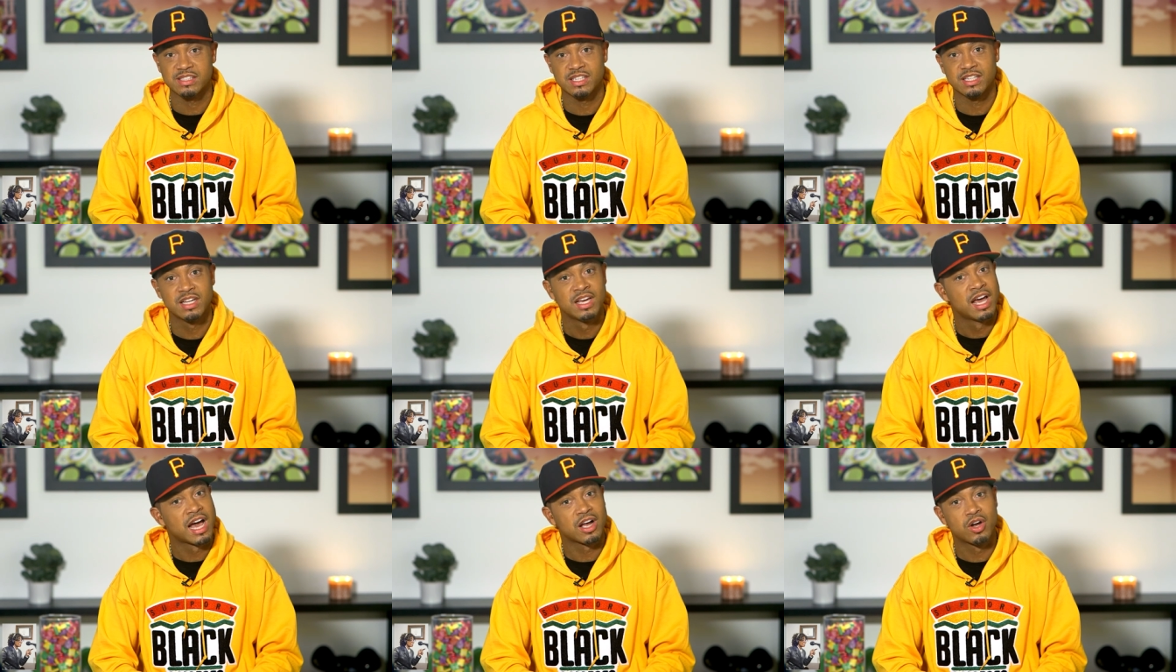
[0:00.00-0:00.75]
and
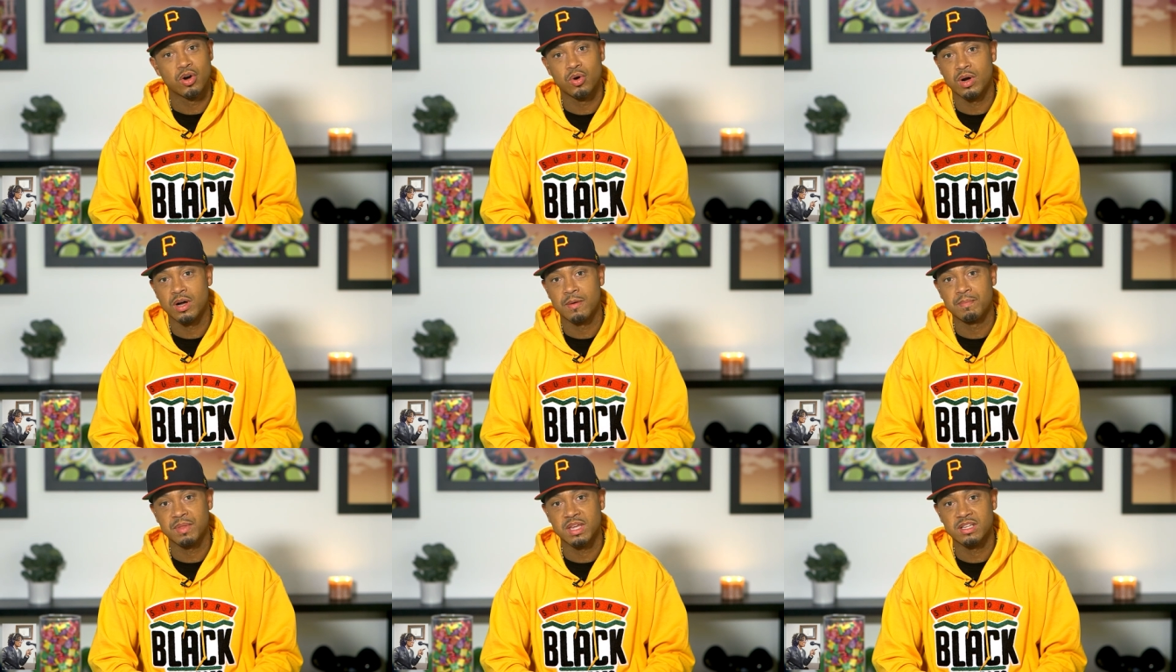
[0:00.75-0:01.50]
I go
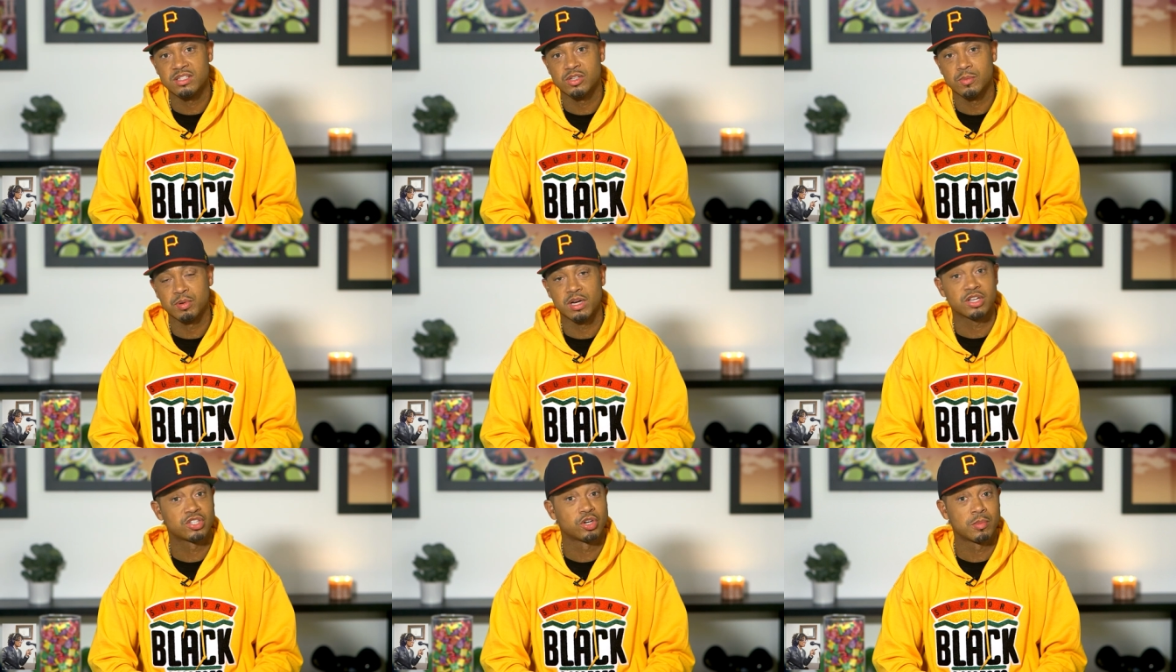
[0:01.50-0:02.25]
um, into
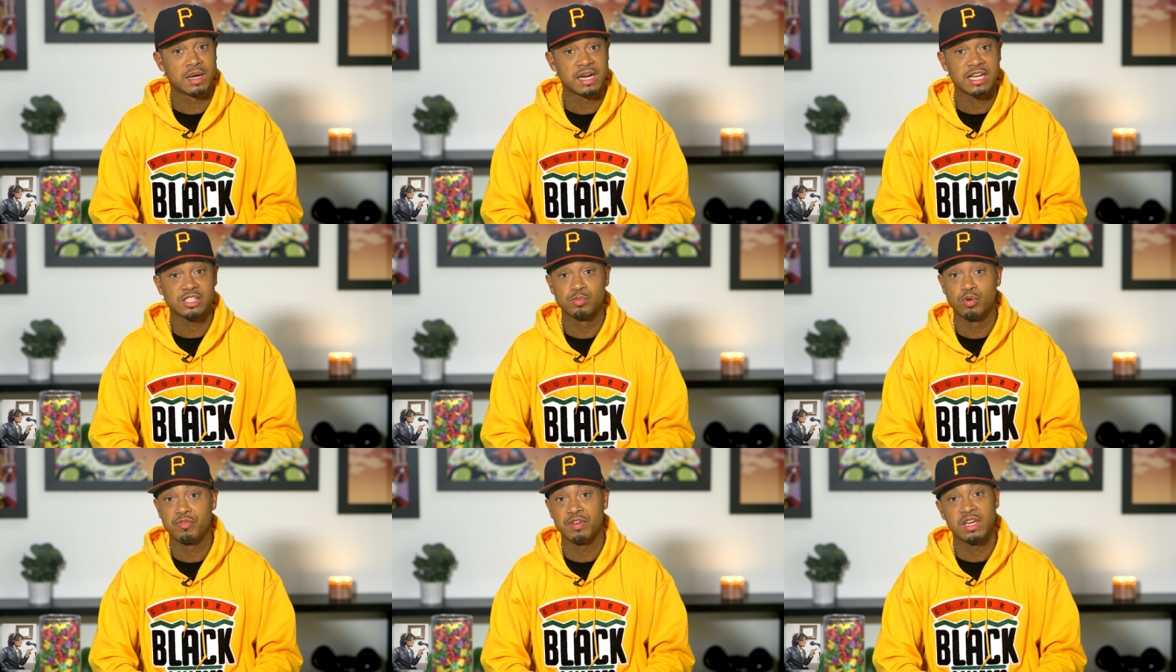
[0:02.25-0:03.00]
production on my next
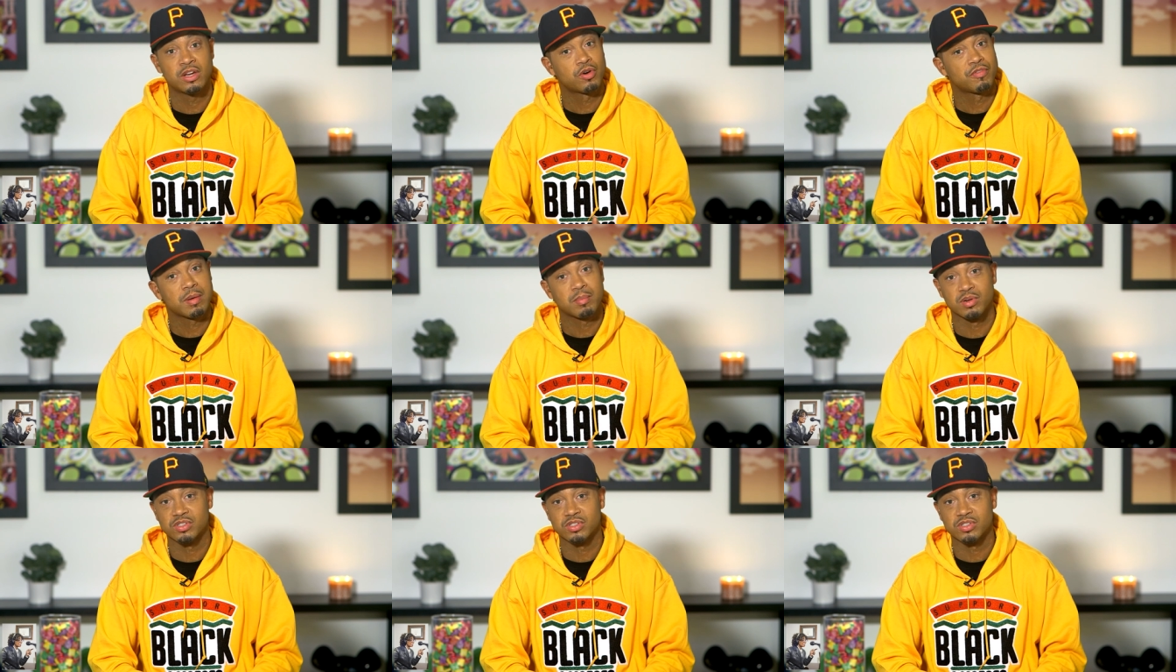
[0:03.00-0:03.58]
movie in November.